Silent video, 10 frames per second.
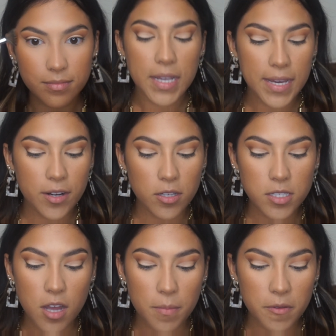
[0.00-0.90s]
And on
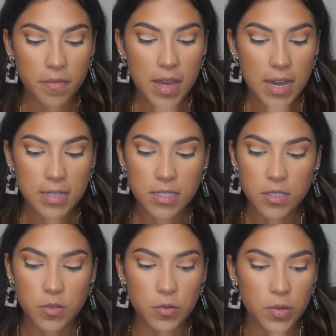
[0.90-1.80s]
top of that,
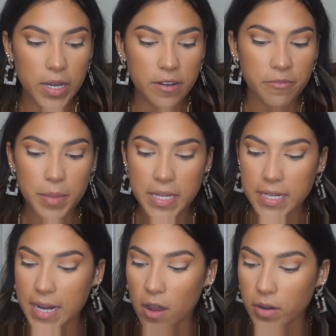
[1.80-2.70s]
to kind of blend it
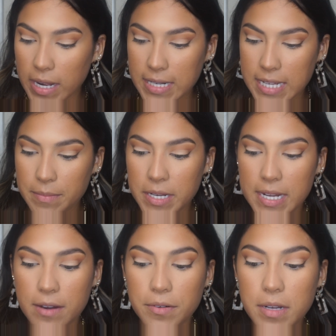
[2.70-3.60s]
out and tame it
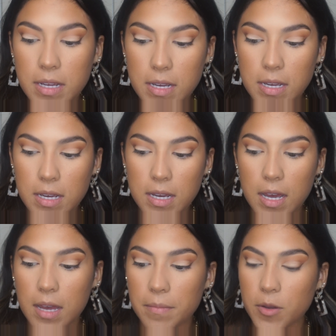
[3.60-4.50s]
down,
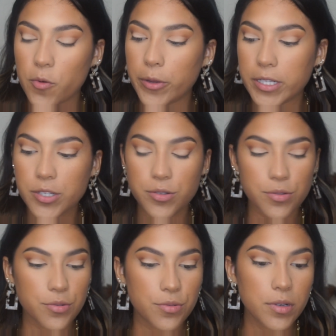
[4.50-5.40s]
I'm going
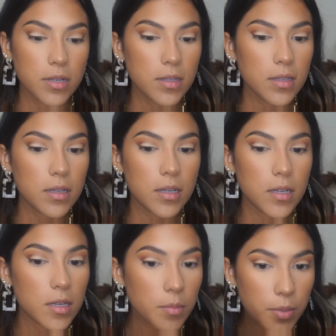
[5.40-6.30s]
to
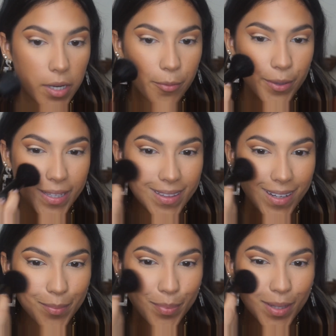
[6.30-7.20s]
put a really
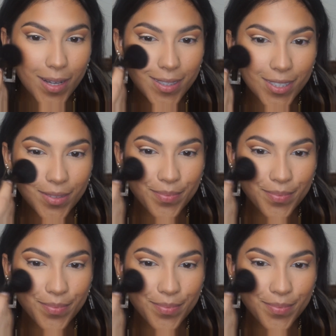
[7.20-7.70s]
light blush.